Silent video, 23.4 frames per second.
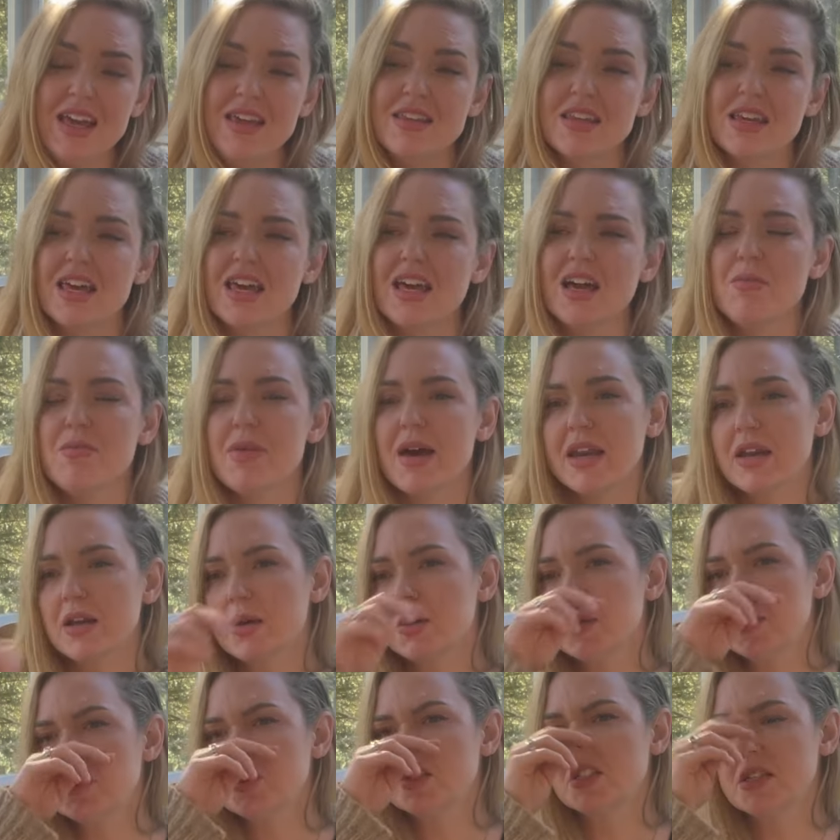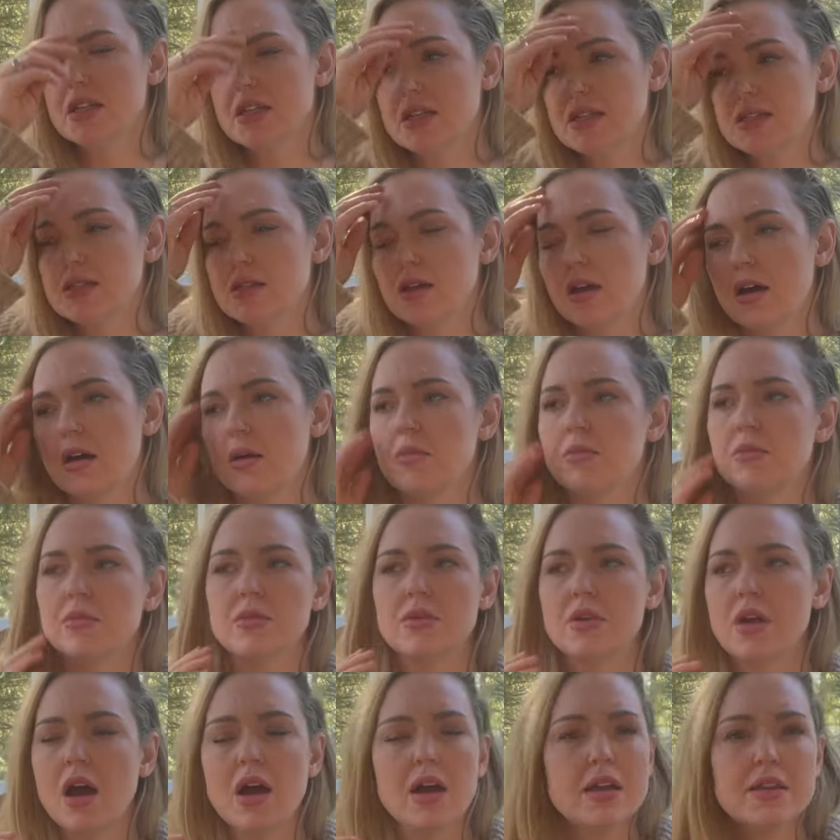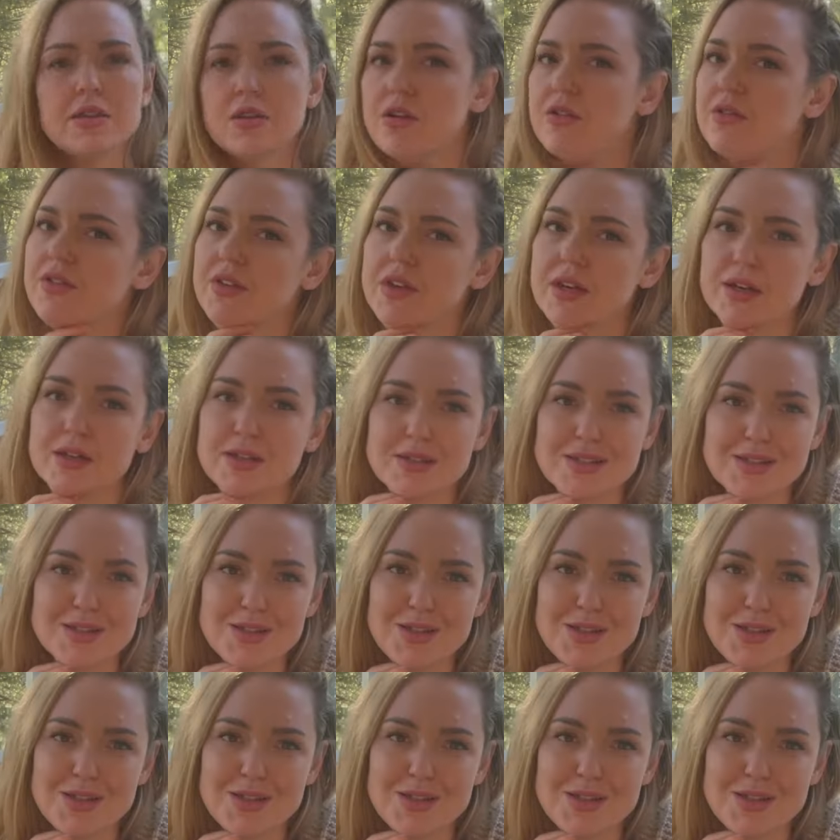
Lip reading: The King of Pentacles is not in their fields.